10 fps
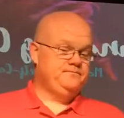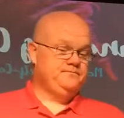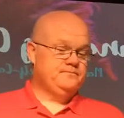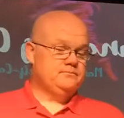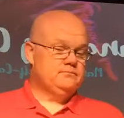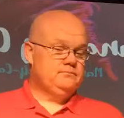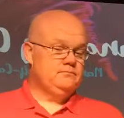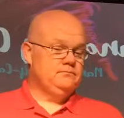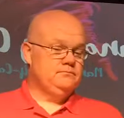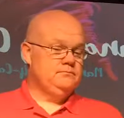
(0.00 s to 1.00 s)

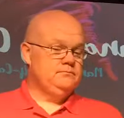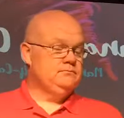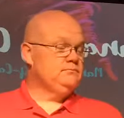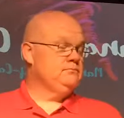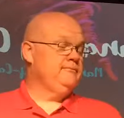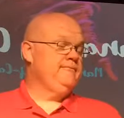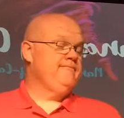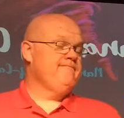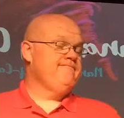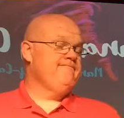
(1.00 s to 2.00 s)

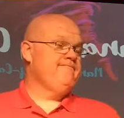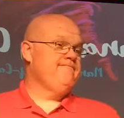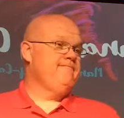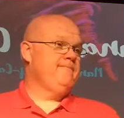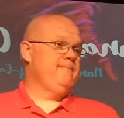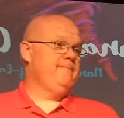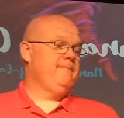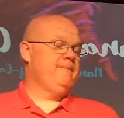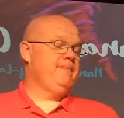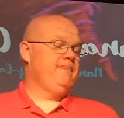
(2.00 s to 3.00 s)

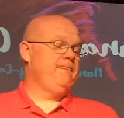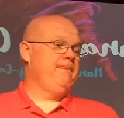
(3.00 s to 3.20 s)
Nothing is said.